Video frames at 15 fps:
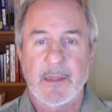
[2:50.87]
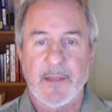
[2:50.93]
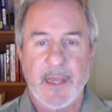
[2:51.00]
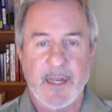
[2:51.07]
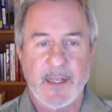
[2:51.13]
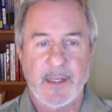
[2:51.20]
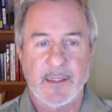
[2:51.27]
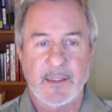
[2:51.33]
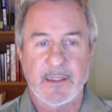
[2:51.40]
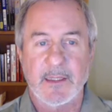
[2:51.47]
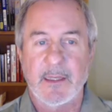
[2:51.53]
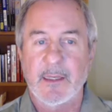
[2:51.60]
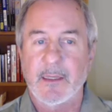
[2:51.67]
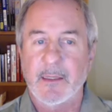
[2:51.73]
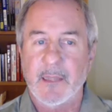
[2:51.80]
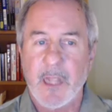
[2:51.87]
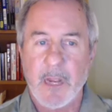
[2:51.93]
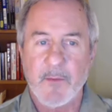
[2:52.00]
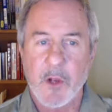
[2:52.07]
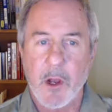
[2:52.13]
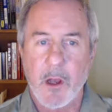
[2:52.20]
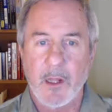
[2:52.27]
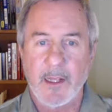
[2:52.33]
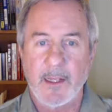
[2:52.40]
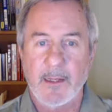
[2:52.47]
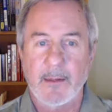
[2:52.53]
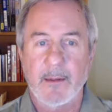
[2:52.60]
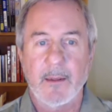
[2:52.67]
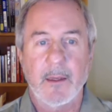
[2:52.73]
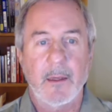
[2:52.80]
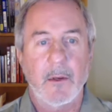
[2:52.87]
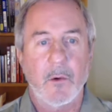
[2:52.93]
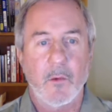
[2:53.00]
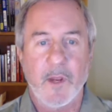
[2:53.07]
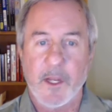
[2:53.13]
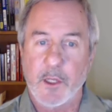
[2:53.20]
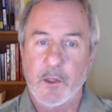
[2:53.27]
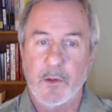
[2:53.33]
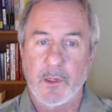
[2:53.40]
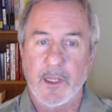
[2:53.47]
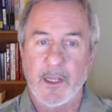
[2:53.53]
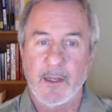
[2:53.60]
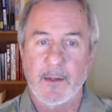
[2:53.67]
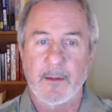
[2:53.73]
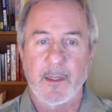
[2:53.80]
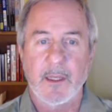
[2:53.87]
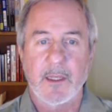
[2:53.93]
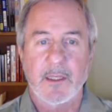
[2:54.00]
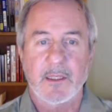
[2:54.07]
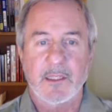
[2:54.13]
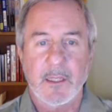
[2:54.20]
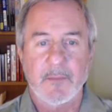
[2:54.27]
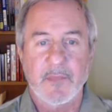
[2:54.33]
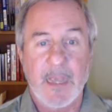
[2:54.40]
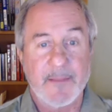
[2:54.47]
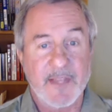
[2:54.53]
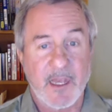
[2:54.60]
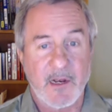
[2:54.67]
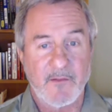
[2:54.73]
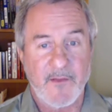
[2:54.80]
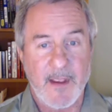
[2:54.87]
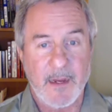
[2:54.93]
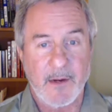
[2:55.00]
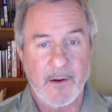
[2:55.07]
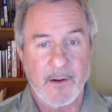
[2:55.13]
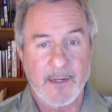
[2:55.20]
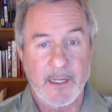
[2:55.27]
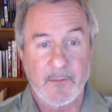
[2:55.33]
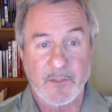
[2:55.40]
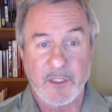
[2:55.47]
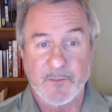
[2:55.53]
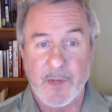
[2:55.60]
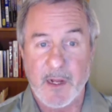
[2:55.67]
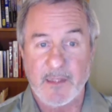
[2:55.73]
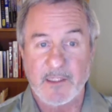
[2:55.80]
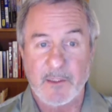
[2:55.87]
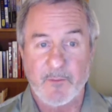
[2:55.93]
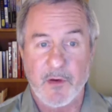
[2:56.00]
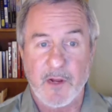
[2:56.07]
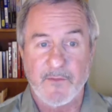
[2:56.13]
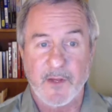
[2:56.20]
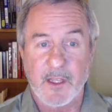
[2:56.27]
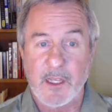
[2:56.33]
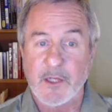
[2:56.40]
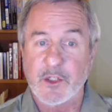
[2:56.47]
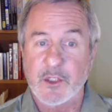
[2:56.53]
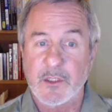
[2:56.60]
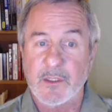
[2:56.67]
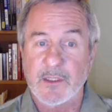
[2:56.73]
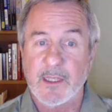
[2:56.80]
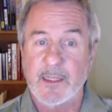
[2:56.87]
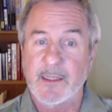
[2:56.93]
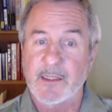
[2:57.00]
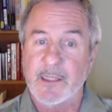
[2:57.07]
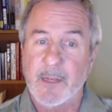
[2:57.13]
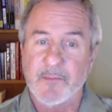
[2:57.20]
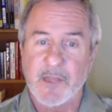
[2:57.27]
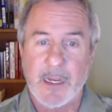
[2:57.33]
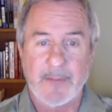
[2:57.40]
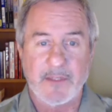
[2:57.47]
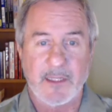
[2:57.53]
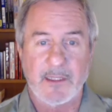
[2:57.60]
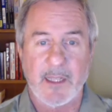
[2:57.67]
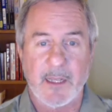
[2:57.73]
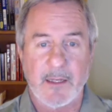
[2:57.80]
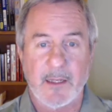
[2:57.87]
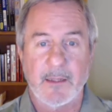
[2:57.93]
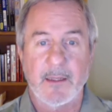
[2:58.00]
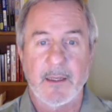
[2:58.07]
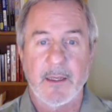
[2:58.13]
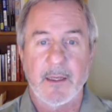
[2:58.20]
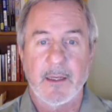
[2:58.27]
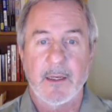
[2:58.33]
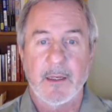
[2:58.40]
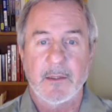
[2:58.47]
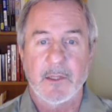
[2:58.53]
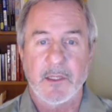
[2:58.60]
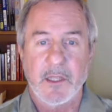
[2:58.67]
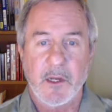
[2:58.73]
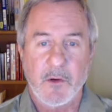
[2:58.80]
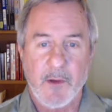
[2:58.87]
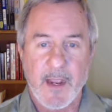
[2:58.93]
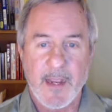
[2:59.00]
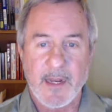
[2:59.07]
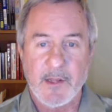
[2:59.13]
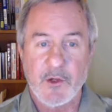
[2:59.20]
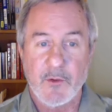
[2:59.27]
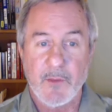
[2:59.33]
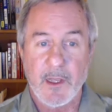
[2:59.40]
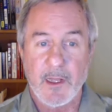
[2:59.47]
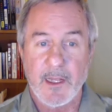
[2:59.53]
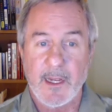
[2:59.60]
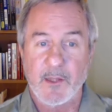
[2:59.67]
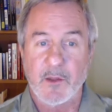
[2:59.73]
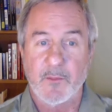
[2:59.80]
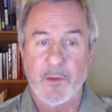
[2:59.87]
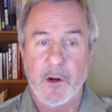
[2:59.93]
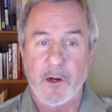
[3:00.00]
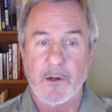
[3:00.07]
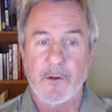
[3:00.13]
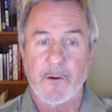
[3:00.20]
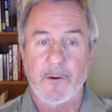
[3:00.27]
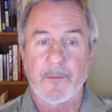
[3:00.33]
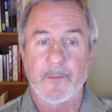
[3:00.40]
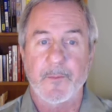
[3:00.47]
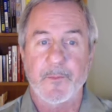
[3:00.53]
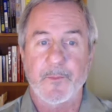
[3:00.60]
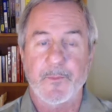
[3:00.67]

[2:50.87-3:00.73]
that is, name calling, ridiculing, sometimes out of anger and in response to provocations, and sometimes intended to degrade and humiliate the partner.